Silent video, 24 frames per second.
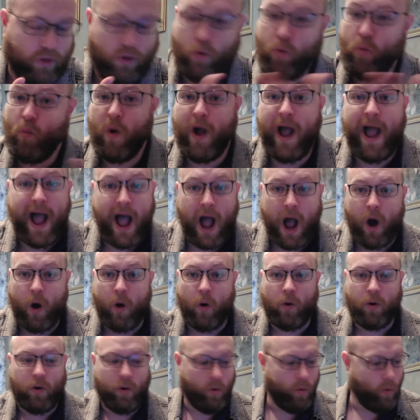
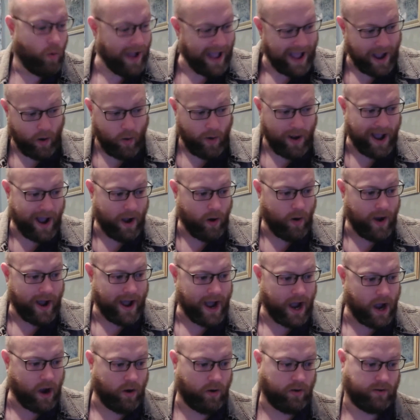wow, wow, wow,
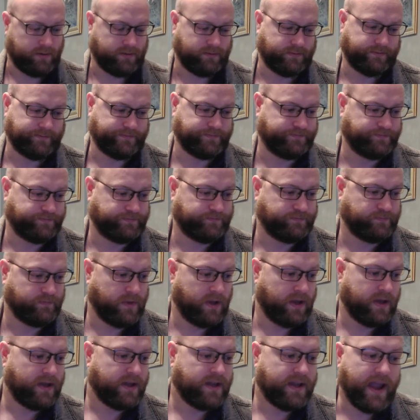wow.
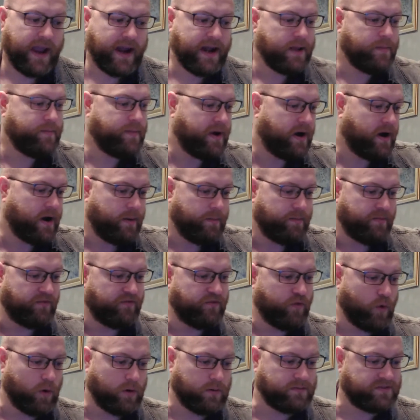Katy Perry
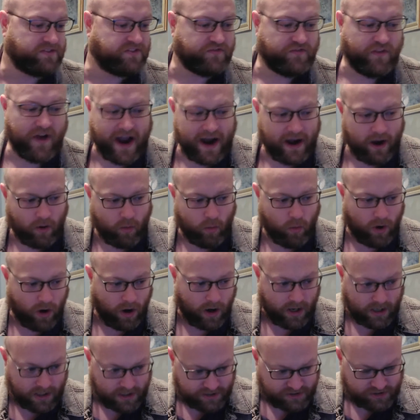performs
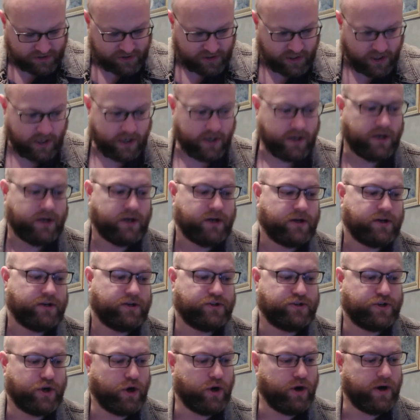Fireworks
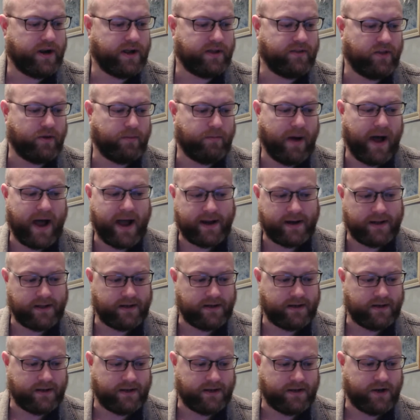during the
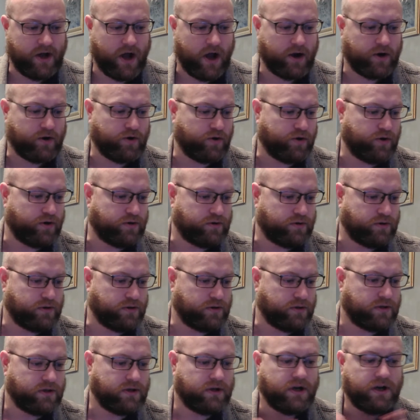Biden
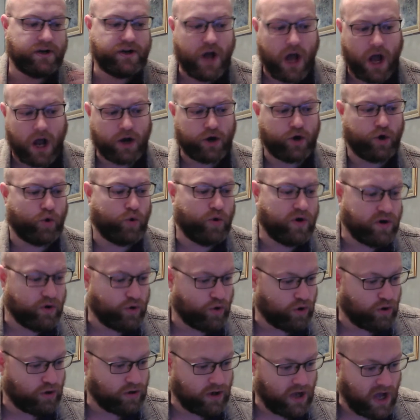inaugural,
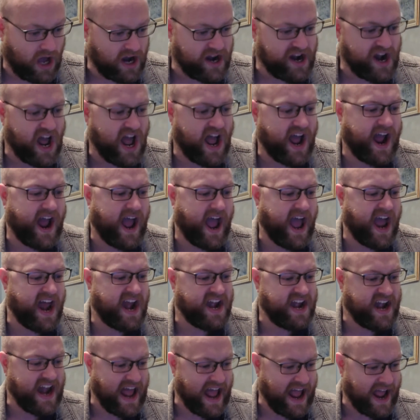inaugural,
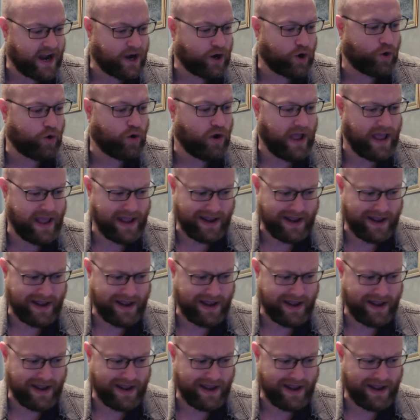inaugural, inaugural,